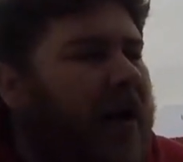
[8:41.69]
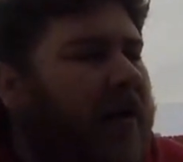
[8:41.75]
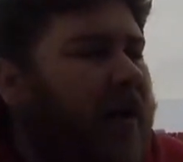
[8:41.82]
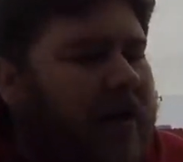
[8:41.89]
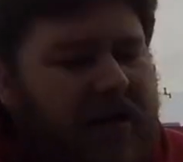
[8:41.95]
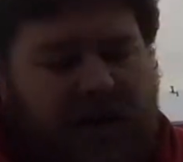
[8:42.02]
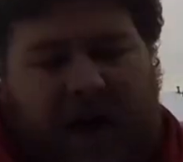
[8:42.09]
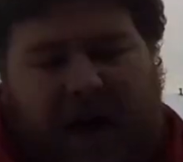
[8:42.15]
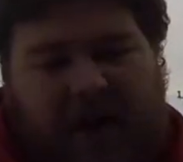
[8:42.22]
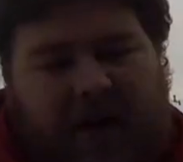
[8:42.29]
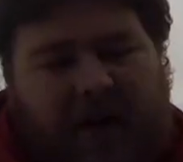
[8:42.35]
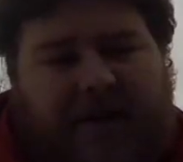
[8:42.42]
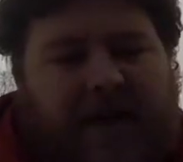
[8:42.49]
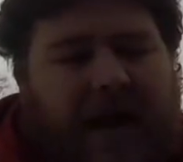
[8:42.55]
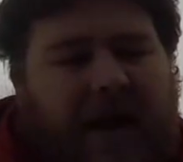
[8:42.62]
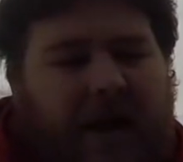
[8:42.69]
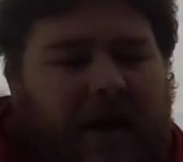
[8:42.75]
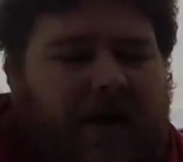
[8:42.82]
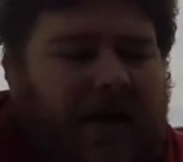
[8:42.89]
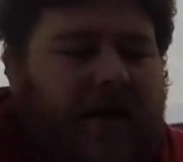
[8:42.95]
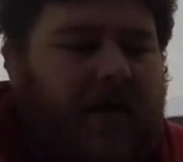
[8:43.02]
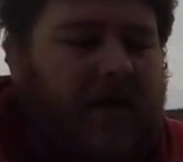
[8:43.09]
There's a lot of things
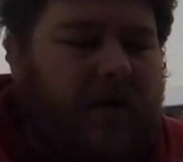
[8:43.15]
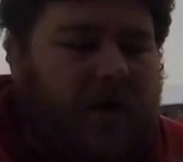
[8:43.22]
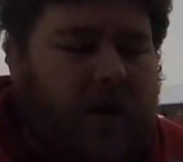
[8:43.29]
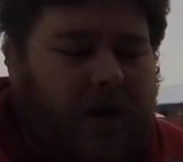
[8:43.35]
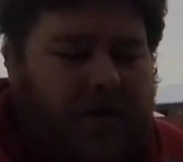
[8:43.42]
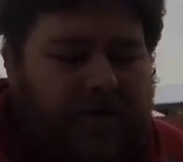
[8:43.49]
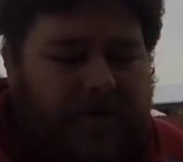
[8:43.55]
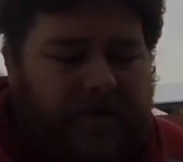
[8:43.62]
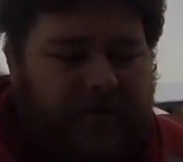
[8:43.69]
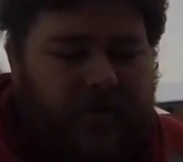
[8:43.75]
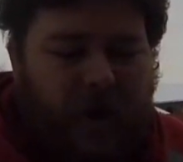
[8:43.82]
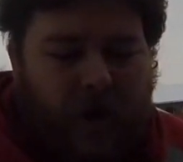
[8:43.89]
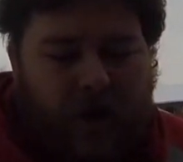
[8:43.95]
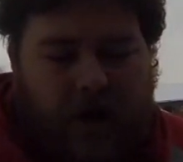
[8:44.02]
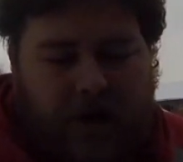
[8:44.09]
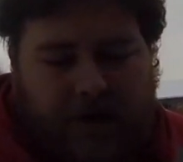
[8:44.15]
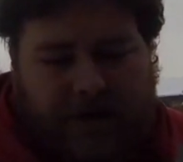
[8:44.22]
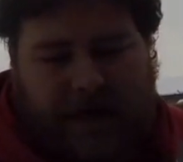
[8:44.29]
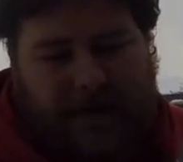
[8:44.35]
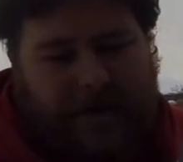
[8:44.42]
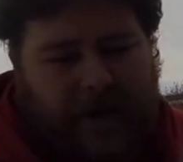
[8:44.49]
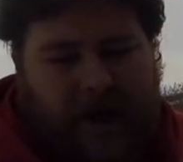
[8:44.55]
I don't
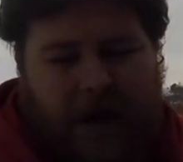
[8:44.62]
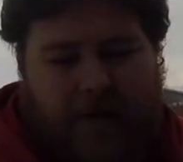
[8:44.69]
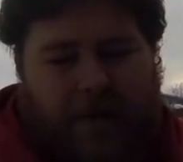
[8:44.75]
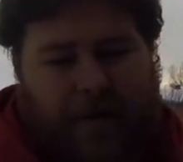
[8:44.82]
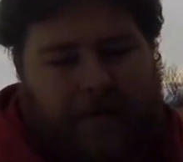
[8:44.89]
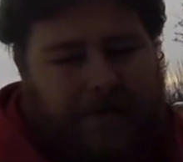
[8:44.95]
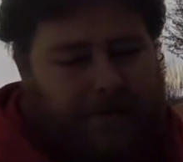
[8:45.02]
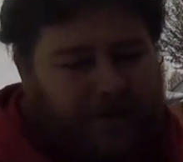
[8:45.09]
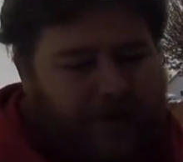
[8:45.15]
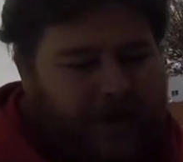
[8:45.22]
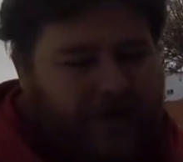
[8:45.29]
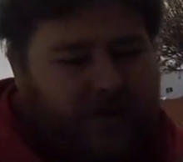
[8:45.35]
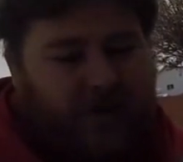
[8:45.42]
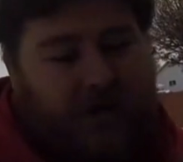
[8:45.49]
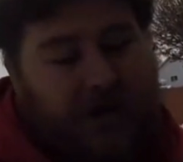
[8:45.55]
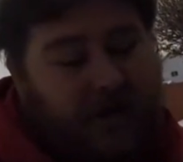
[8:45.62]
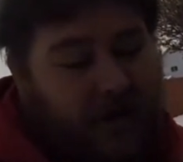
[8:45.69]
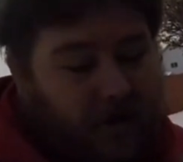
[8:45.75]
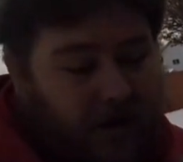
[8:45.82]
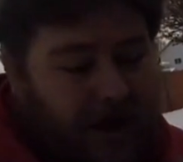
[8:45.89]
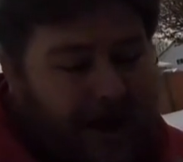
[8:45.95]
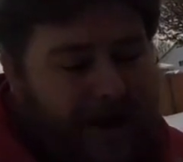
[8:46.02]
understand about other people's beliefs, which is
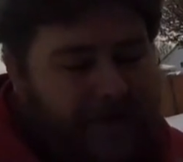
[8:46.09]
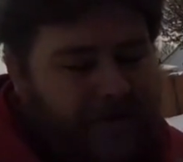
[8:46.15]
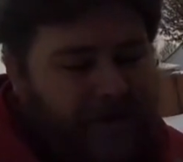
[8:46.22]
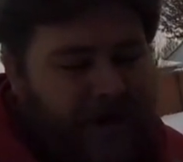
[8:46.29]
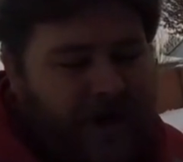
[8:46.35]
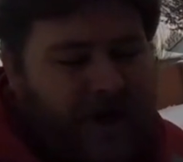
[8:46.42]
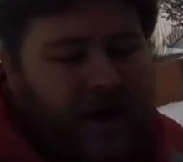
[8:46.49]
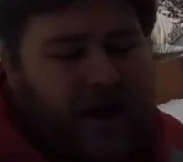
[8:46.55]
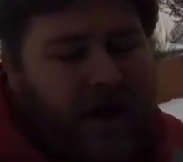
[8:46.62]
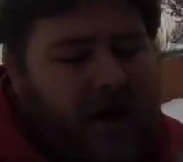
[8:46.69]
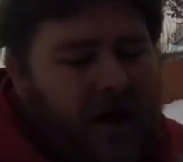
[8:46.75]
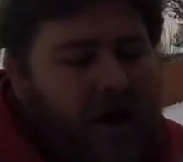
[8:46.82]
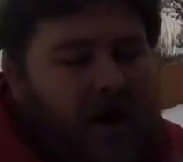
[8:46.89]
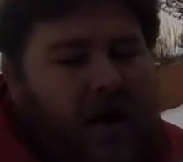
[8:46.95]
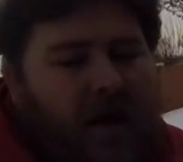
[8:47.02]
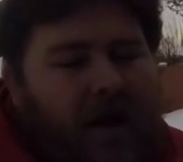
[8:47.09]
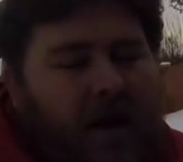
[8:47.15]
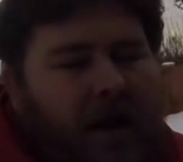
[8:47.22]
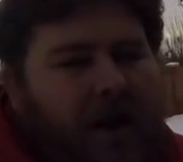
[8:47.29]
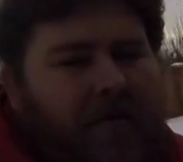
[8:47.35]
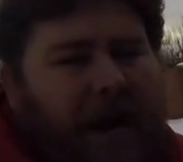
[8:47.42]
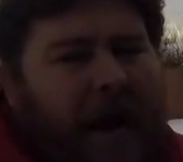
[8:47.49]
okay.
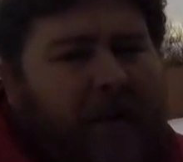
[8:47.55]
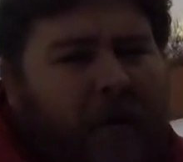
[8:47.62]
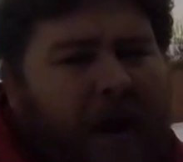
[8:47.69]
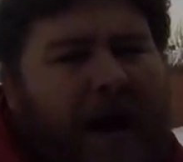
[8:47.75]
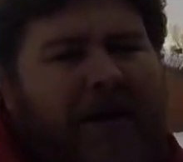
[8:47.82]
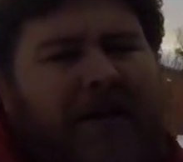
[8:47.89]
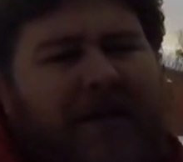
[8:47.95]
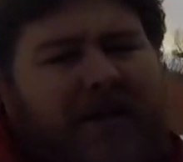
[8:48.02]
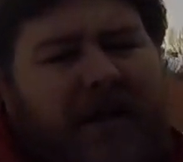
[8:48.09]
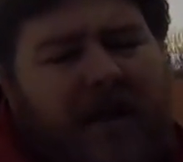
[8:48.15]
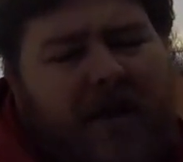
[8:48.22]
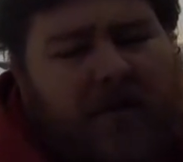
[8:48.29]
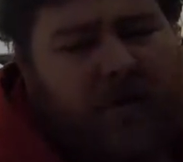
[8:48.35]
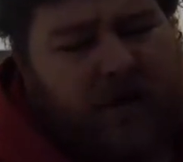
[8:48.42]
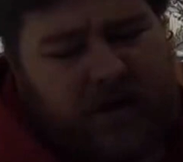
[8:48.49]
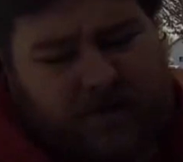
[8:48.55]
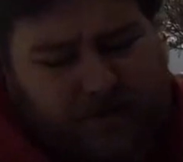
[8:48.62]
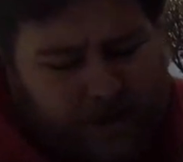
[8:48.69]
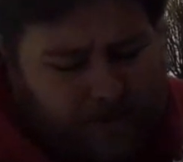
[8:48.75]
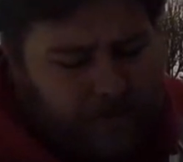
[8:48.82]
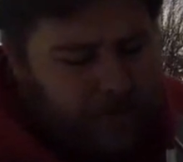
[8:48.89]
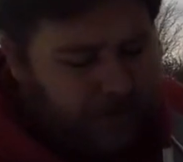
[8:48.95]
I want to know what
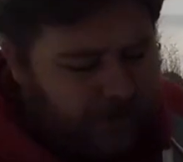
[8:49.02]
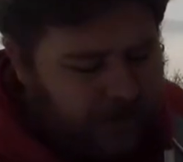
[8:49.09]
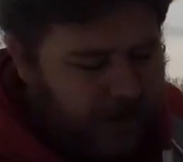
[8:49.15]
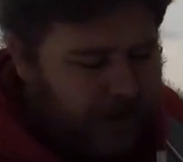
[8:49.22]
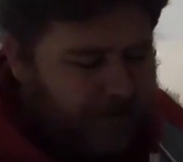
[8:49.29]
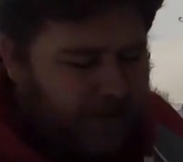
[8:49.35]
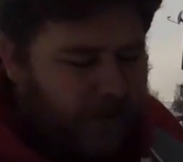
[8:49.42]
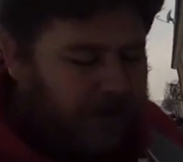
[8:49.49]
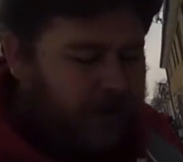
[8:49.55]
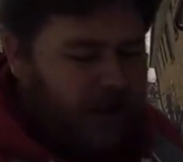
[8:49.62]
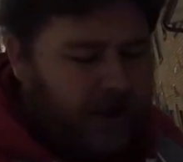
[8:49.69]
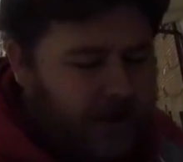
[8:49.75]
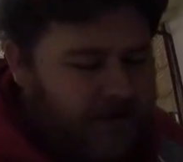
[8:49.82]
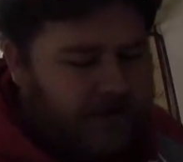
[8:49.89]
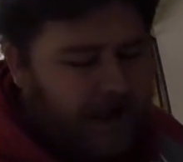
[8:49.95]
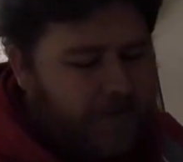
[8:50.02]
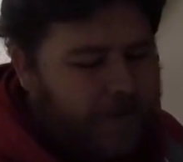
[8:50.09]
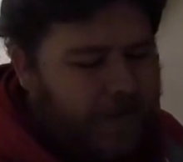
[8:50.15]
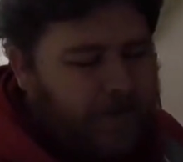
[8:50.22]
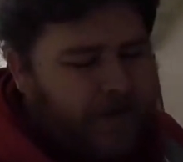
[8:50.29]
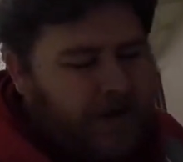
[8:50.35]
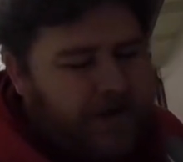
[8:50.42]
people believe. I want to understand
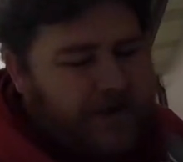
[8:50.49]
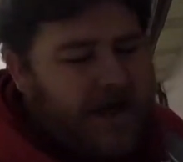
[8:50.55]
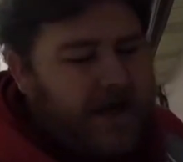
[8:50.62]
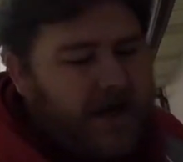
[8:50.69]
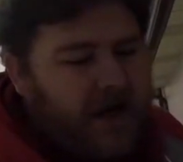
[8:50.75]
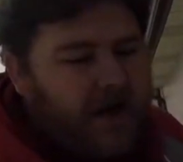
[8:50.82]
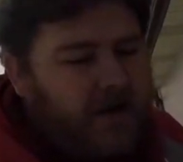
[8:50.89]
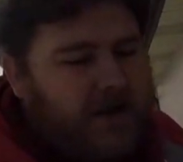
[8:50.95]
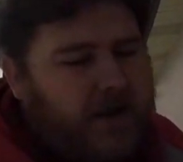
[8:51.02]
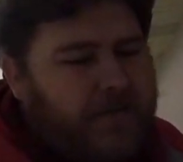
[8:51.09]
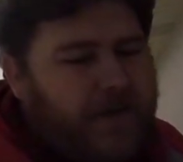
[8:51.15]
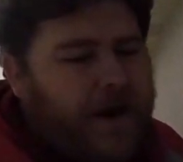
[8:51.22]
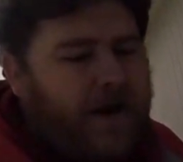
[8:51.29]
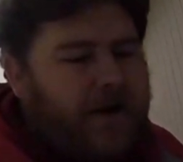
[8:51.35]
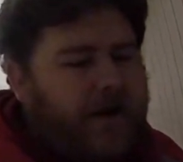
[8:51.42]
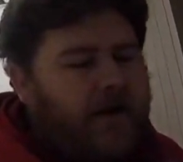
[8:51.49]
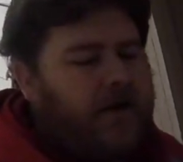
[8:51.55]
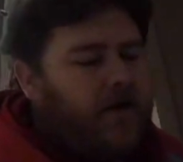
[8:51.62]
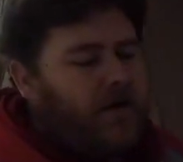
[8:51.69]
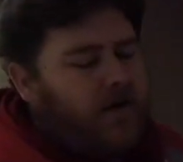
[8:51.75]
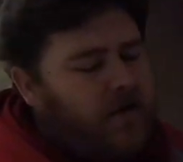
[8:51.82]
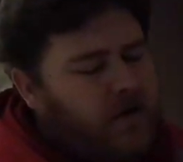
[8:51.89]
people and their psychology
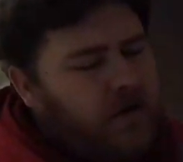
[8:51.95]
better.